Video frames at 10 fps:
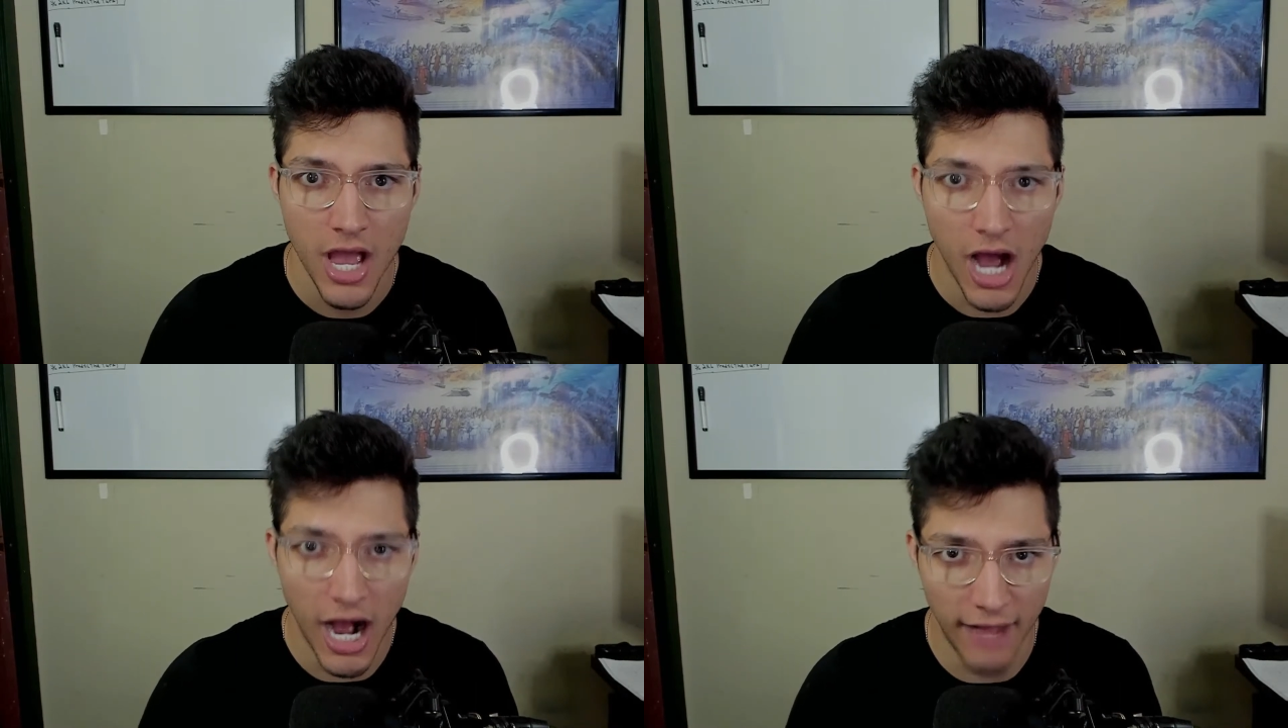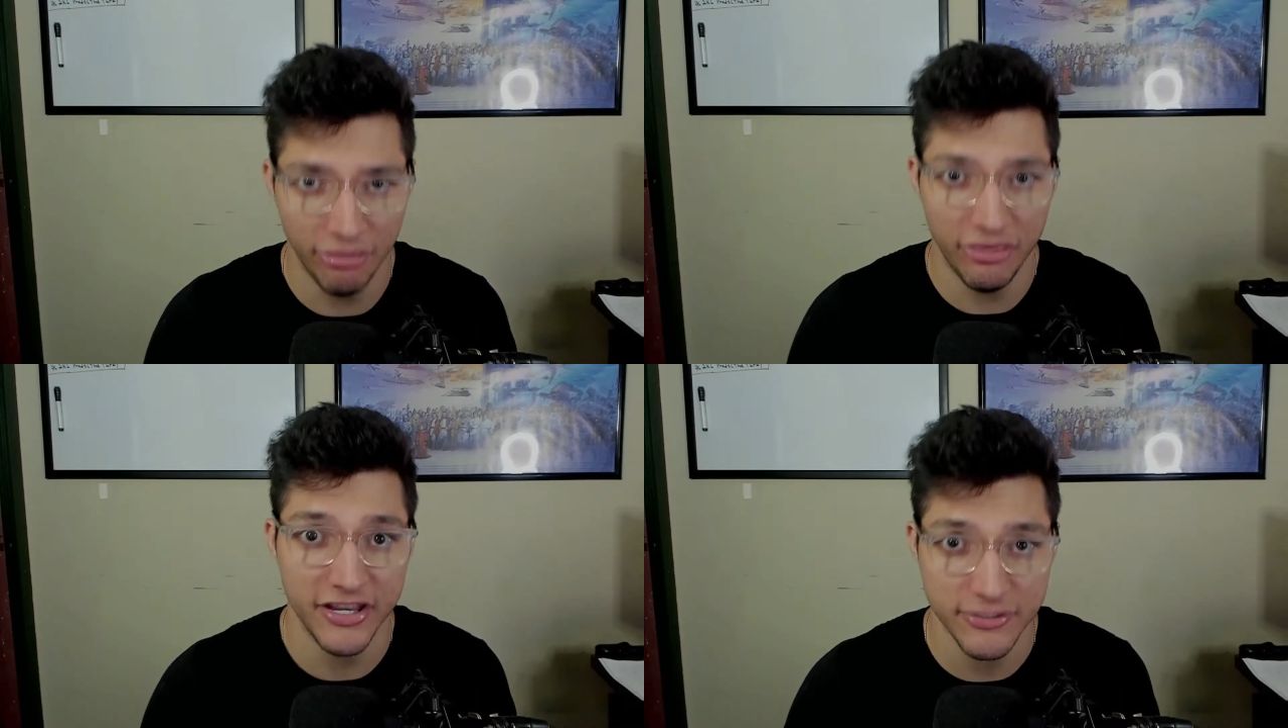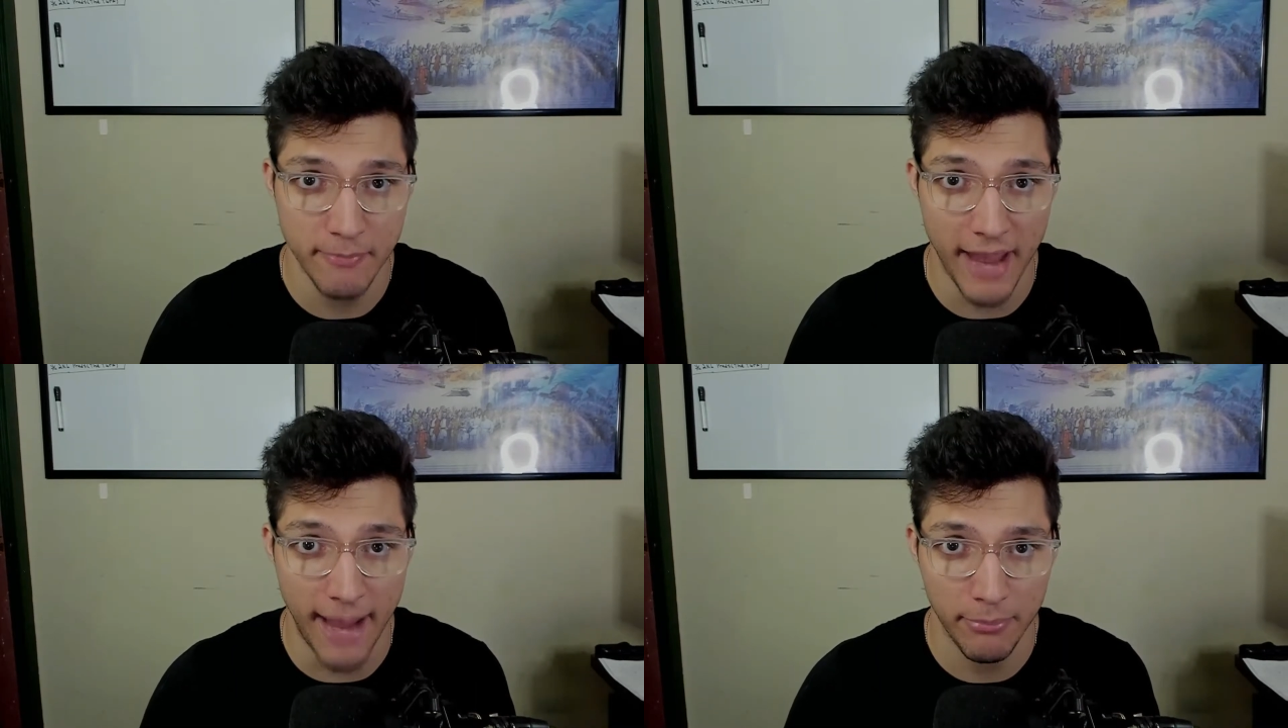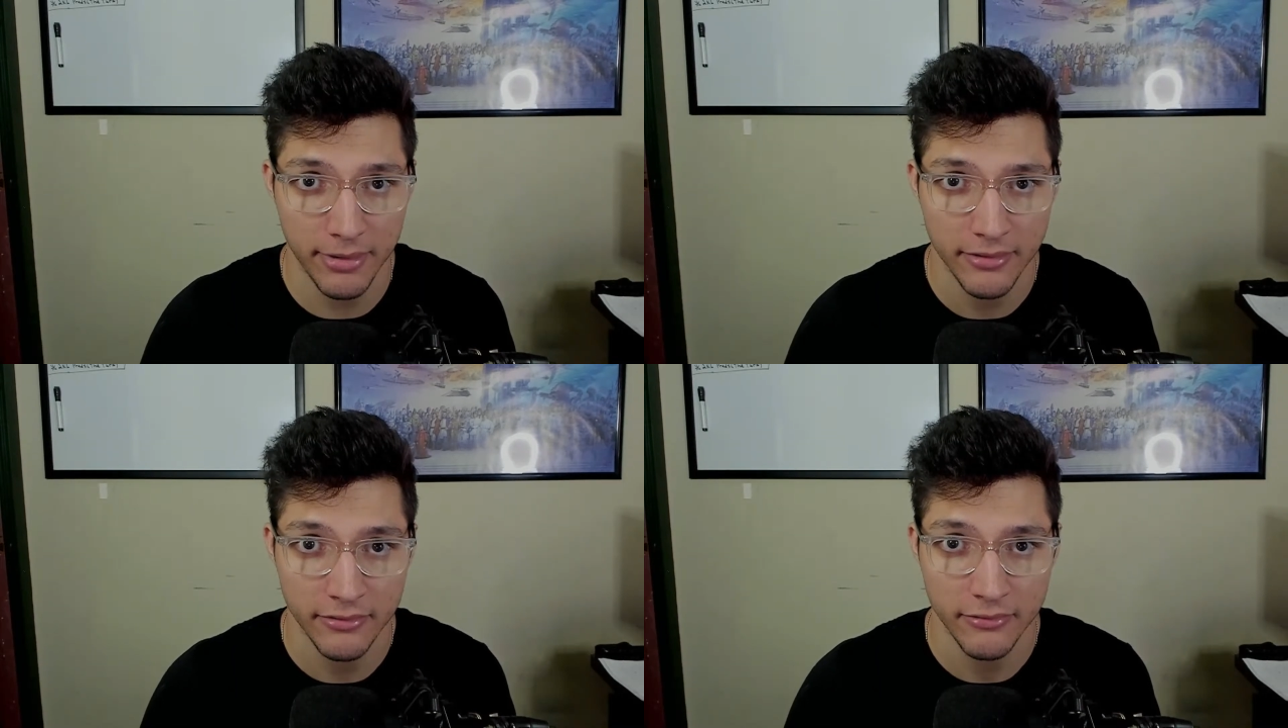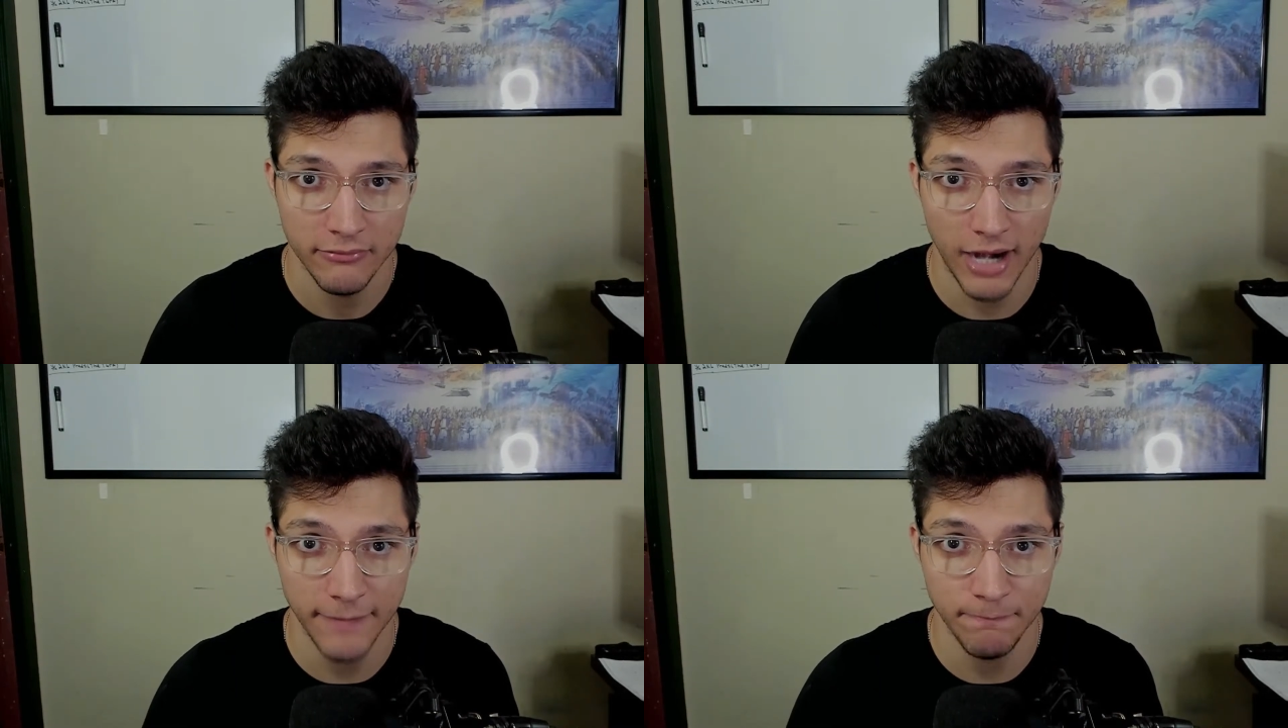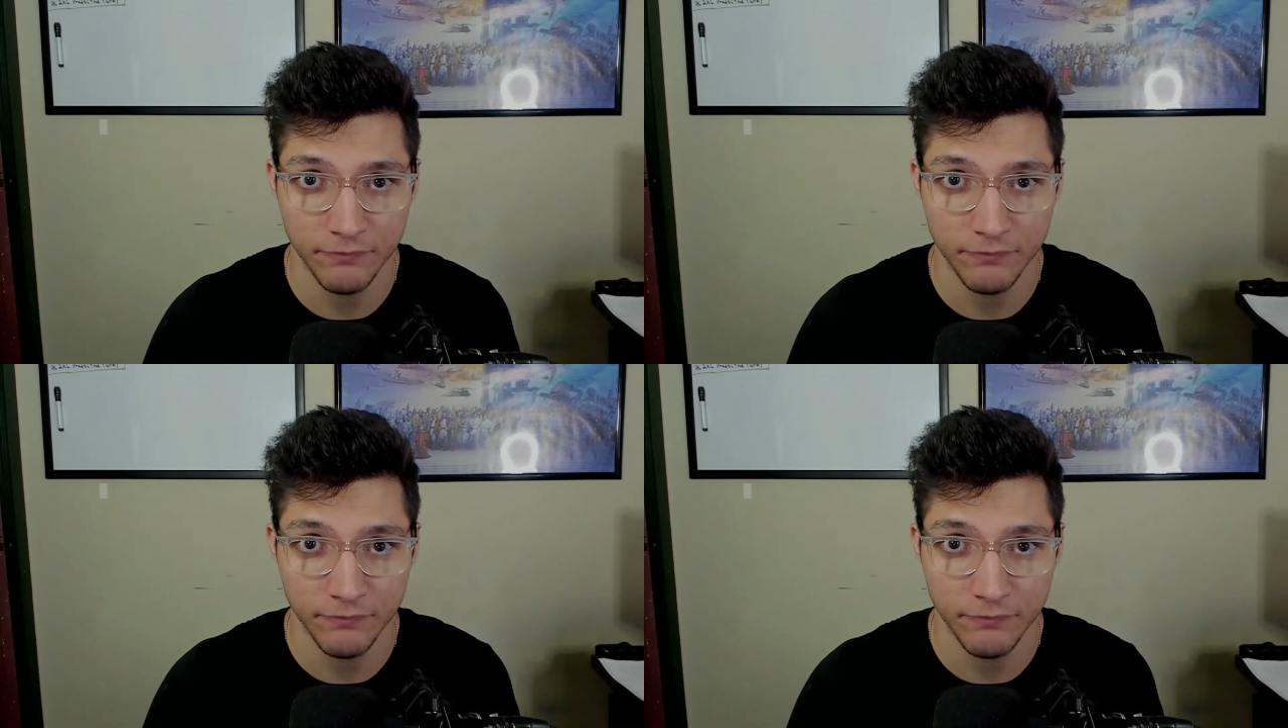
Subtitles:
on this map, right?